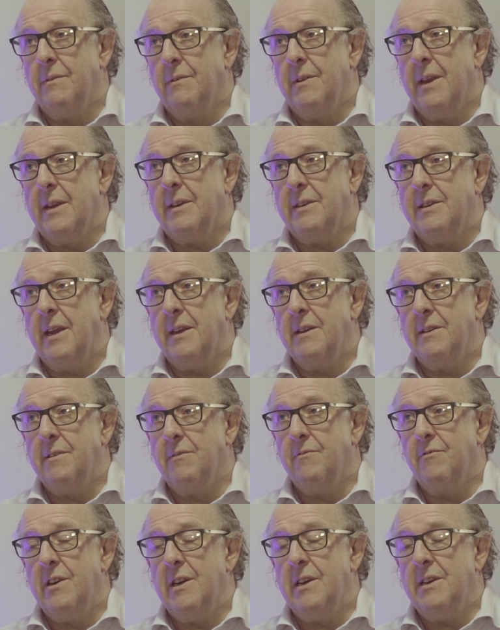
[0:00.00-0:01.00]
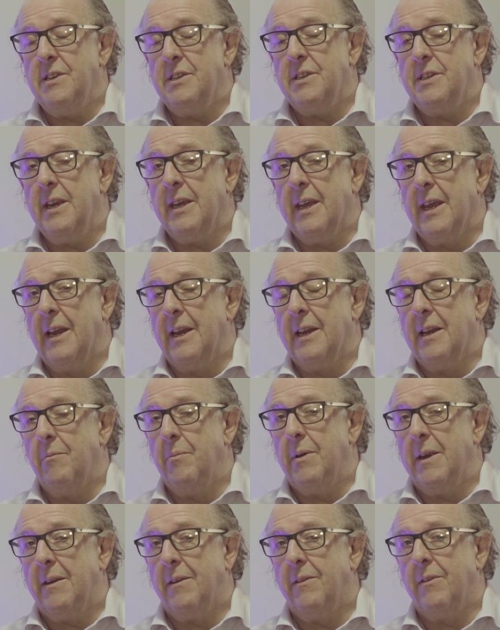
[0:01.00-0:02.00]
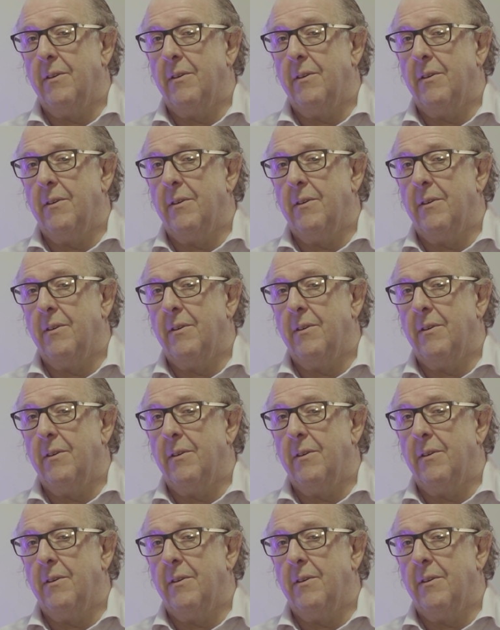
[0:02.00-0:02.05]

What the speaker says: they tend to really stick a little bit.